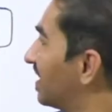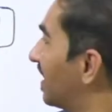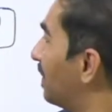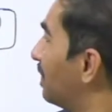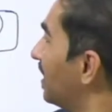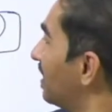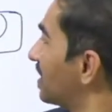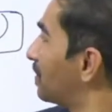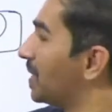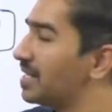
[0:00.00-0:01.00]
A
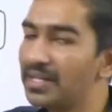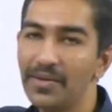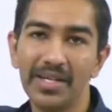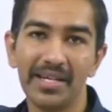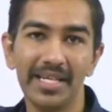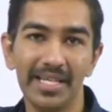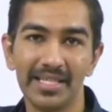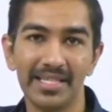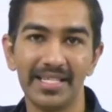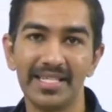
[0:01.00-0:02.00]
matrix B is given, right?
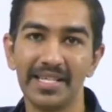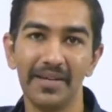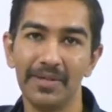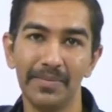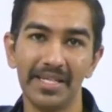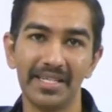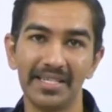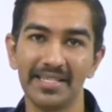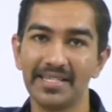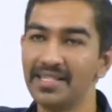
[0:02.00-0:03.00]
This is given
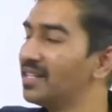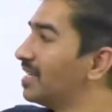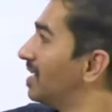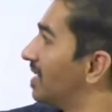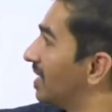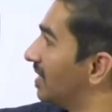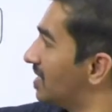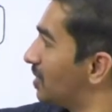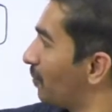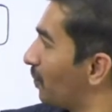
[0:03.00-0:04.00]
matrix.
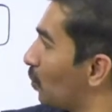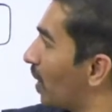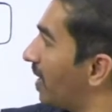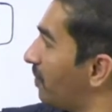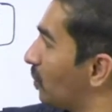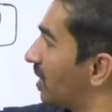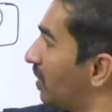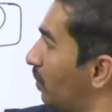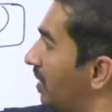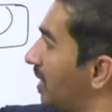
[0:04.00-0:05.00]
This, if you have to
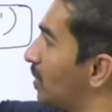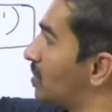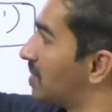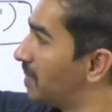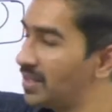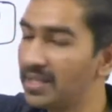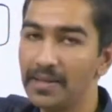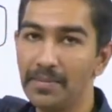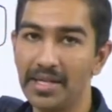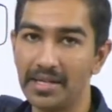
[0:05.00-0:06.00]
convert into
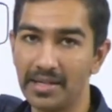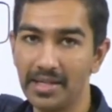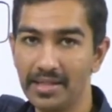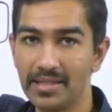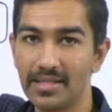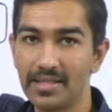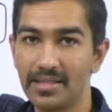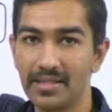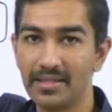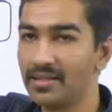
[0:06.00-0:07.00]
symmetric
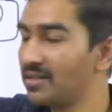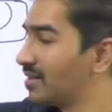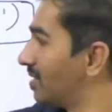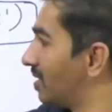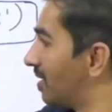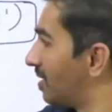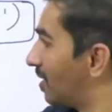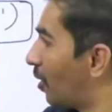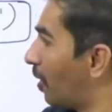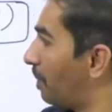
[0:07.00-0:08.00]
matrix,
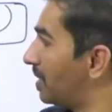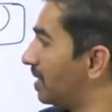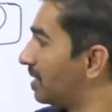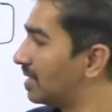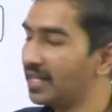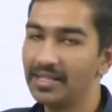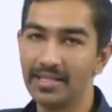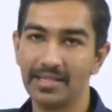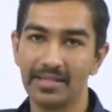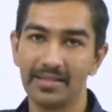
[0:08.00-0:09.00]
operate it like
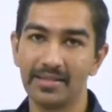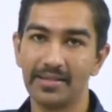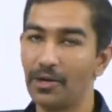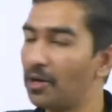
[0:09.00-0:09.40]
this.